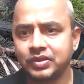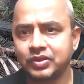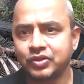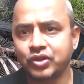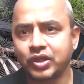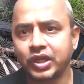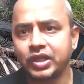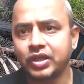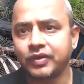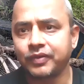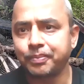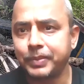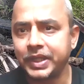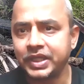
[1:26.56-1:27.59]
drawing a
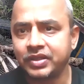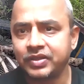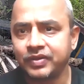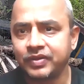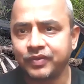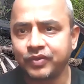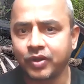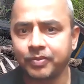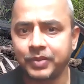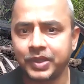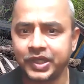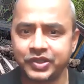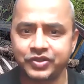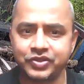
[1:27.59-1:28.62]
bit from
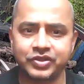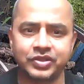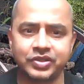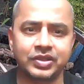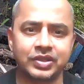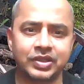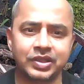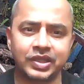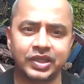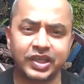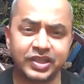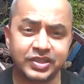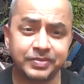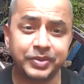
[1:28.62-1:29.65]
his
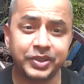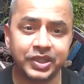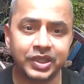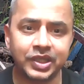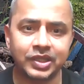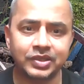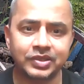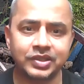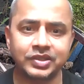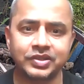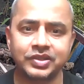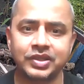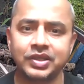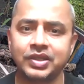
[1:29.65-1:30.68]

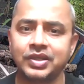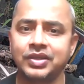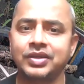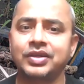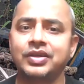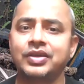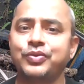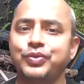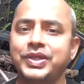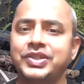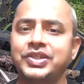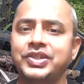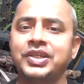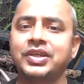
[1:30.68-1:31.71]
experiences,
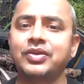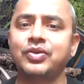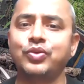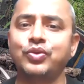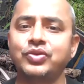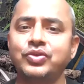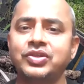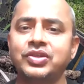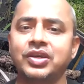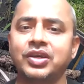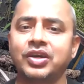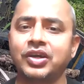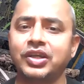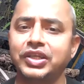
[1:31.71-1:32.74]
which includes
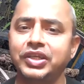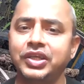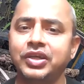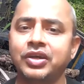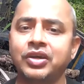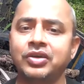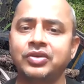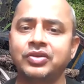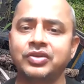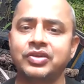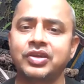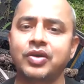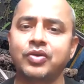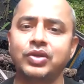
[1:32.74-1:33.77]
a near
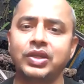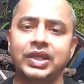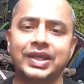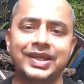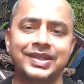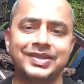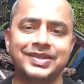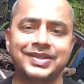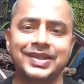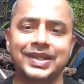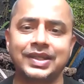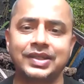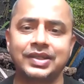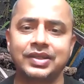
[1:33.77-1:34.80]
drowning
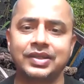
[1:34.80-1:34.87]
incident.